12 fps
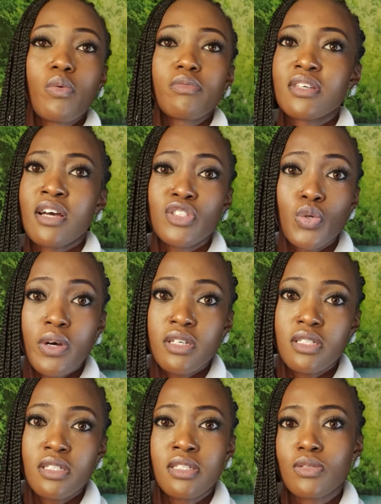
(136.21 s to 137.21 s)
such
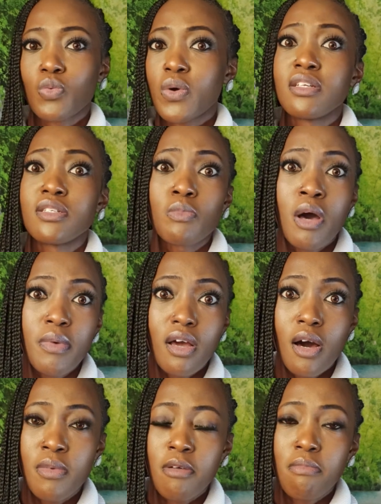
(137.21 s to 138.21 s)
questions: when is mommy
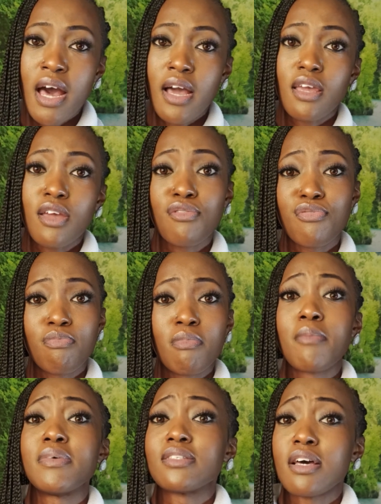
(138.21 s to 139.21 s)
coming back, if
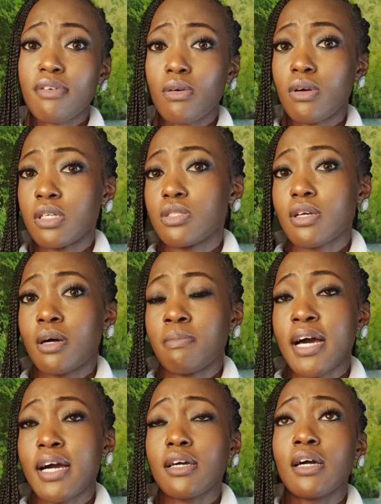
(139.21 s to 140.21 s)
mommy is ever going to come
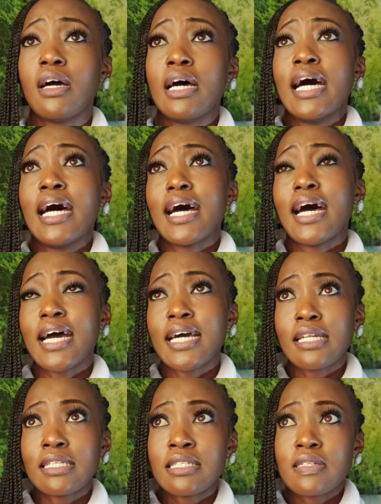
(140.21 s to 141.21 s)
back?
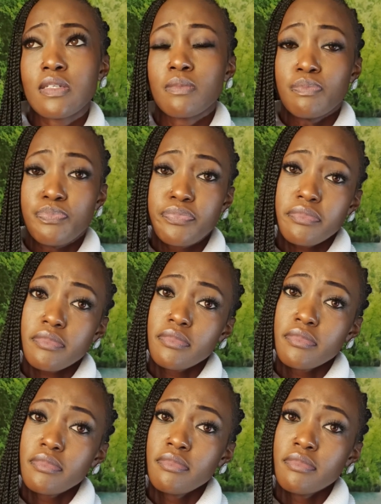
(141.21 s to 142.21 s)
And
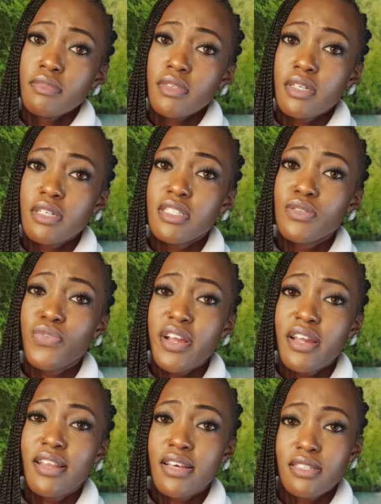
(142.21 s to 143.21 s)
it's
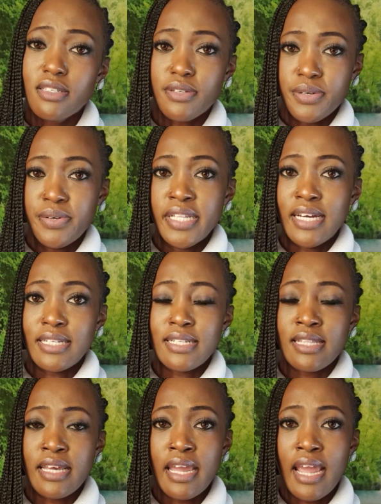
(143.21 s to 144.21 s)
very necessary that
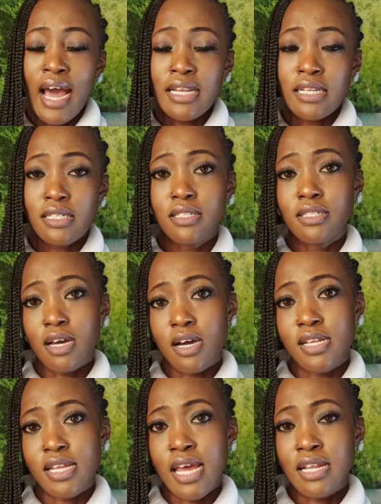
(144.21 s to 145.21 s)
they
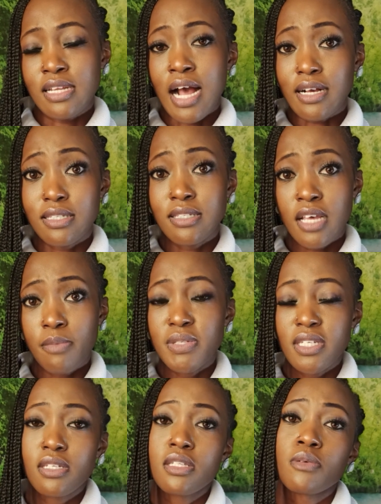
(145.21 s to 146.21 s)
understand and
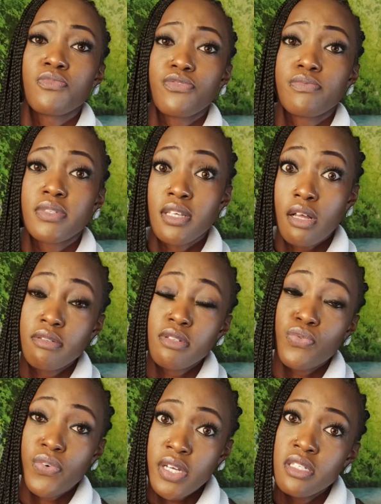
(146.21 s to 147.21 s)
accept it themselves
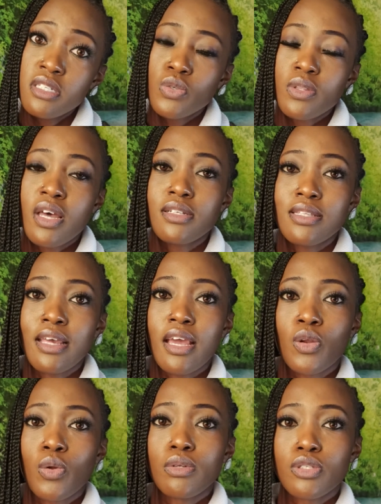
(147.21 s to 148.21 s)
first, so that they
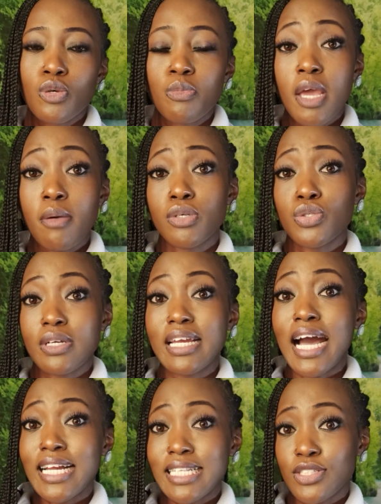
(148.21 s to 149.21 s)
can also be able to
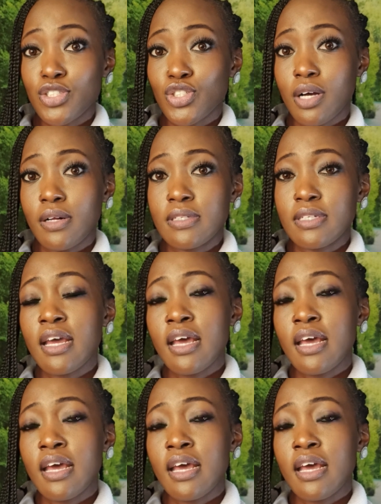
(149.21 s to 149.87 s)
guide the child